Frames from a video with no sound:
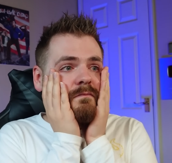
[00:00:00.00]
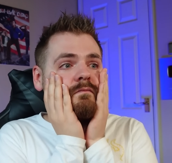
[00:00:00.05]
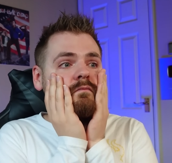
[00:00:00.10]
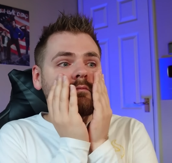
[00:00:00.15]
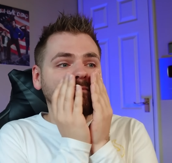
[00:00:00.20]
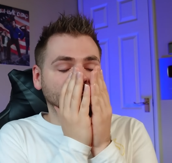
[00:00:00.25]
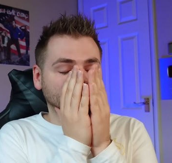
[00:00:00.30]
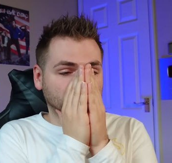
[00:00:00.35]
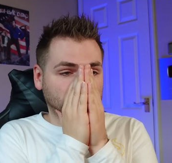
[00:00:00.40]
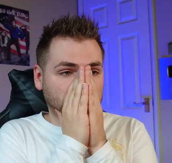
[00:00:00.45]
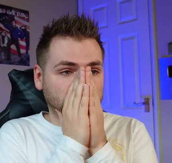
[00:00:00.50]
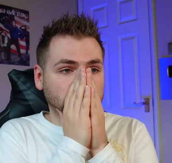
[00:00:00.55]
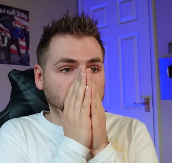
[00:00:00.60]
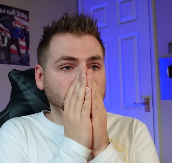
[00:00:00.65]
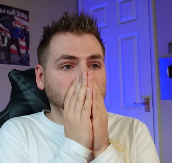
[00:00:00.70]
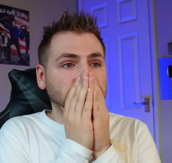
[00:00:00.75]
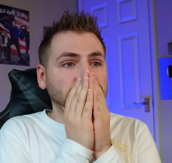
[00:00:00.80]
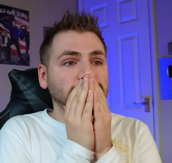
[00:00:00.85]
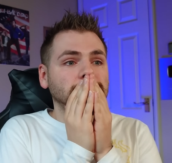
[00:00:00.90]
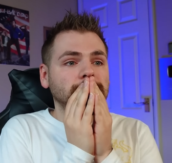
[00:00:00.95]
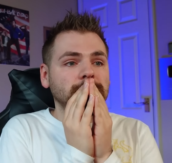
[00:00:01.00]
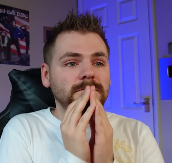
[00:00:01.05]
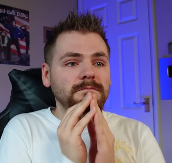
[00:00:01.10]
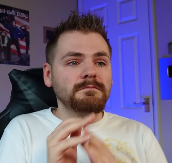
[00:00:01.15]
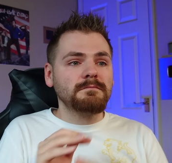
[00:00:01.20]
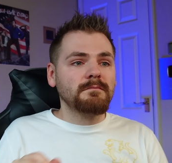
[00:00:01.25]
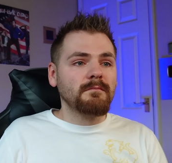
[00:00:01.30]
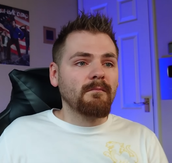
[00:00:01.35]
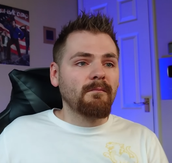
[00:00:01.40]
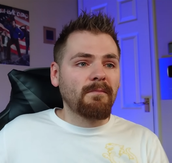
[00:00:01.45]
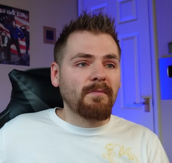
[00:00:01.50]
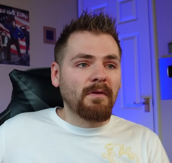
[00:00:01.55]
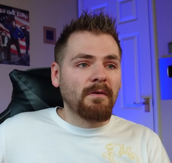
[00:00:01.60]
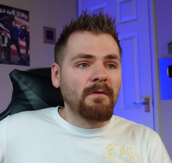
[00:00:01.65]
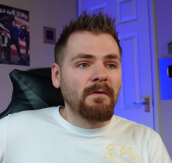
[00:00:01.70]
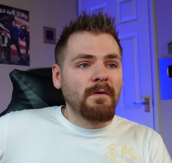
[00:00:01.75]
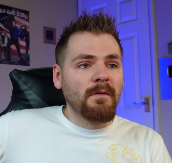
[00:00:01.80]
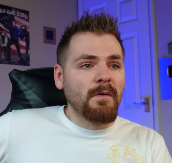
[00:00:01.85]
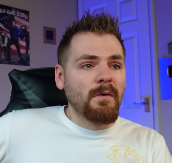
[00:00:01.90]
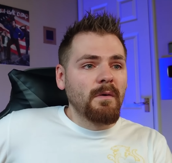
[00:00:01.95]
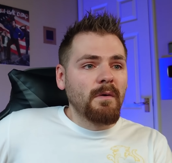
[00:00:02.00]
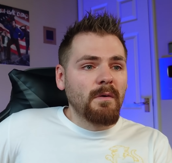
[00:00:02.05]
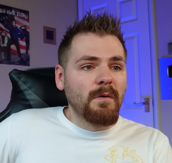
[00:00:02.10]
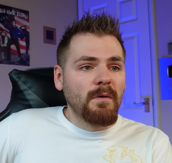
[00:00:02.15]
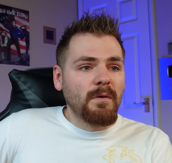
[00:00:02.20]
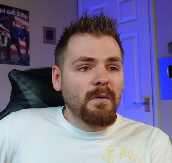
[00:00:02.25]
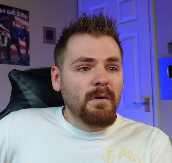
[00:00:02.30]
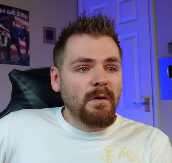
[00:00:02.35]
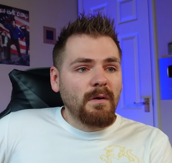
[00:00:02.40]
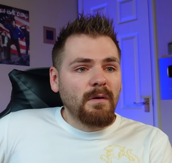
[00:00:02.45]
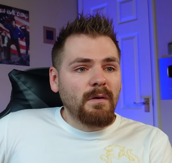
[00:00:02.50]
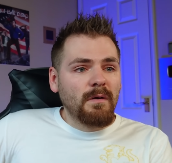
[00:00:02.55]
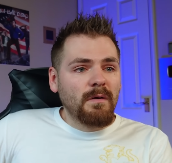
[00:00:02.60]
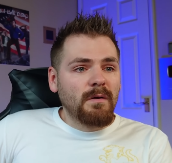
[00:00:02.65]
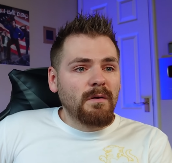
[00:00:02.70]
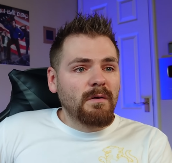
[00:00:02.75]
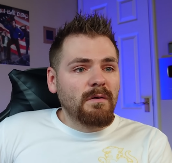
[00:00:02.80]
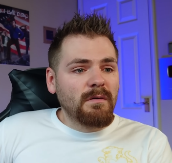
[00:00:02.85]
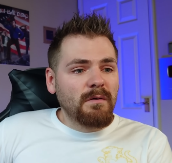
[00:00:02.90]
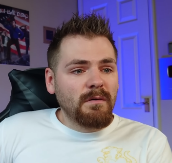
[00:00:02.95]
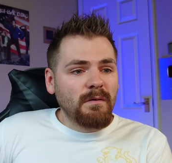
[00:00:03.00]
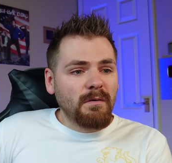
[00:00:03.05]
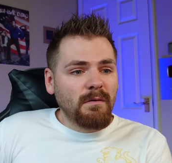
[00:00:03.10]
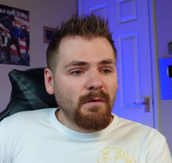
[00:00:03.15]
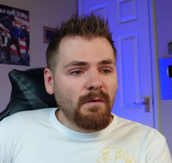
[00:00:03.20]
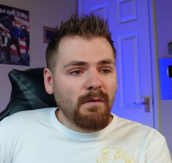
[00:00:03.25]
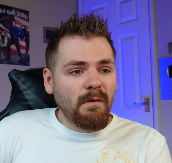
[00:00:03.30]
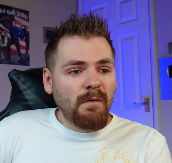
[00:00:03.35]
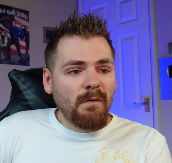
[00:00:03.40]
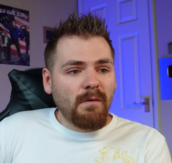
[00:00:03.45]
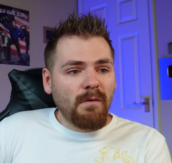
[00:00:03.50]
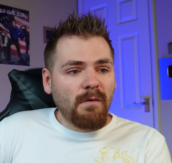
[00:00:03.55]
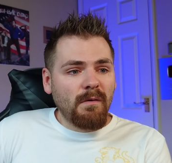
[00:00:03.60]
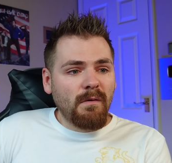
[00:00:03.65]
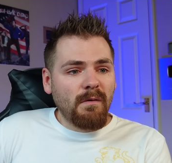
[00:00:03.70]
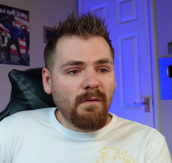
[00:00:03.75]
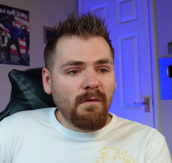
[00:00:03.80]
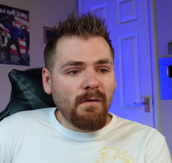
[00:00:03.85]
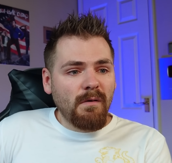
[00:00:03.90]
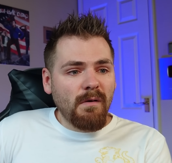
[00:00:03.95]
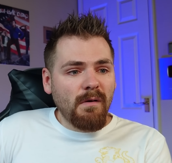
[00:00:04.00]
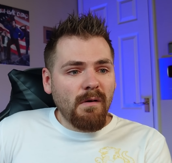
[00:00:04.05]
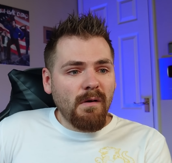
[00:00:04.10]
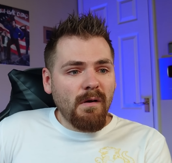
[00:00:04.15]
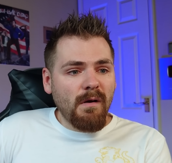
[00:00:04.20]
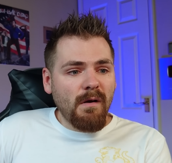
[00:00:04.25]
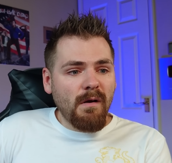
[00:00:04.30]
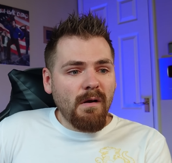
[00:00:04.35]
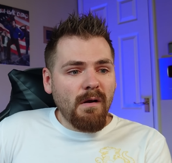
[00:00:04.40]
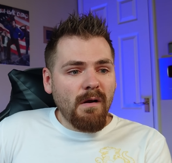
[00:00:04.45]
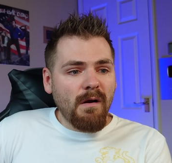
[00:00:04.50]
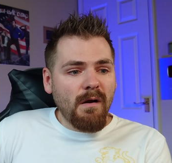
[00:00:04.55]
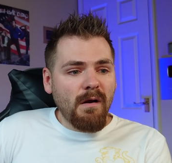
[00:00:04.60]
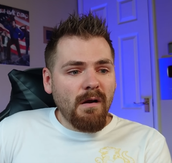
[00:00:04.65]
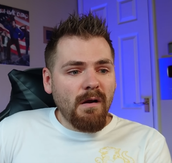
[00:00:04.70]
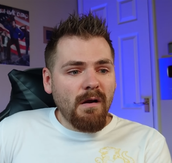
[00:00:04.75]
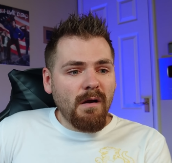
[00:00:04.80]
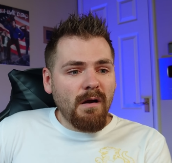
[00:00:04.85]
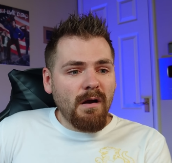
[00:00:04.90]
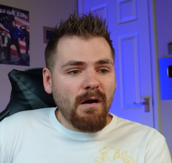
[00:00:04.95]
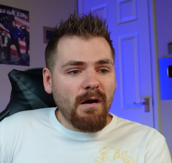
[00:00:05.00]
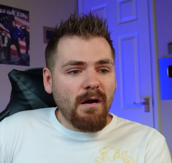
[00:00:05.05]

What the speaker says: (silence)